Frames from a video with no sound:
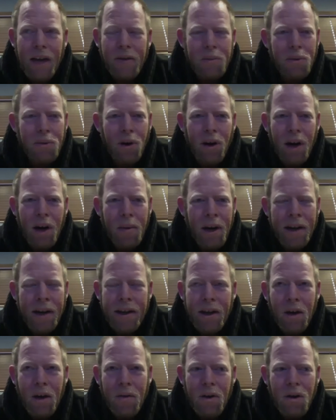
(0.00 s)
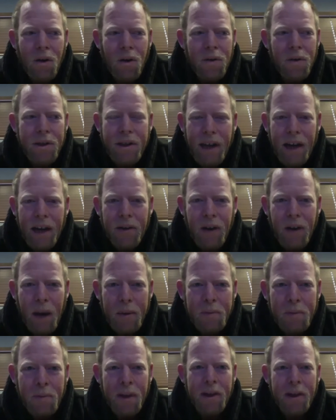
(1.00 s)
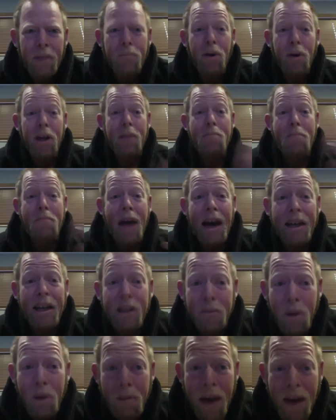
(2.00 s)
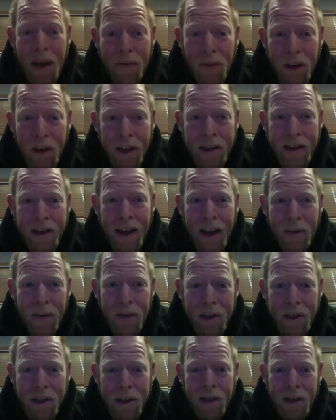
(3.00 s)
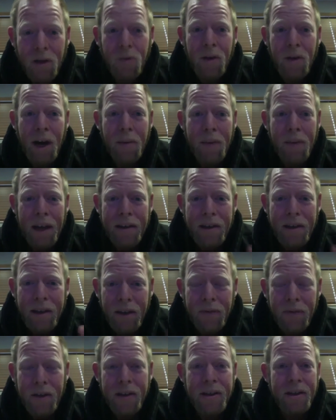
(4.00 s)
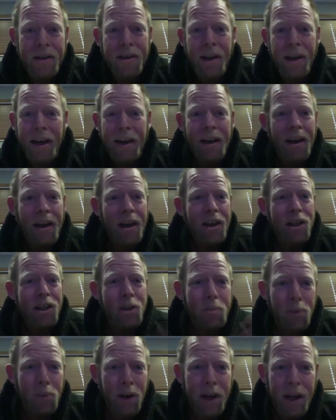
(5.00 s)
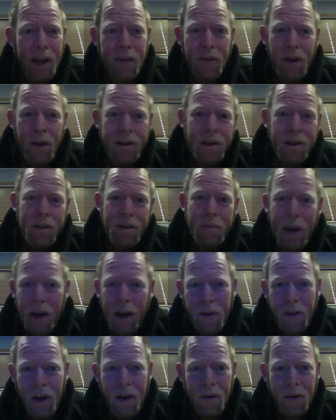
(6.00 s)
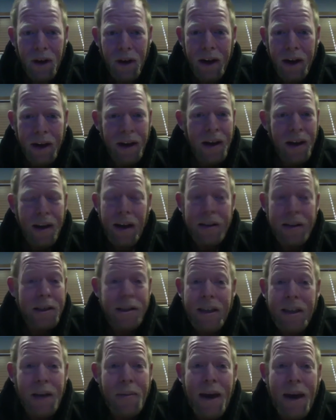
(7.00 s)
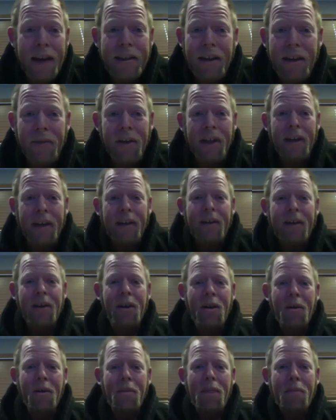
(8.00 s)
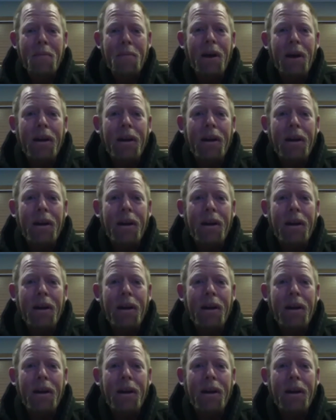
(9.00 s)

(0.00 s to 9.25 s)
program anything over 10 reps, but they're putting maximum effort into every single rep. That's the difference. It's like sprinting versus marathon running. It's the same activity, but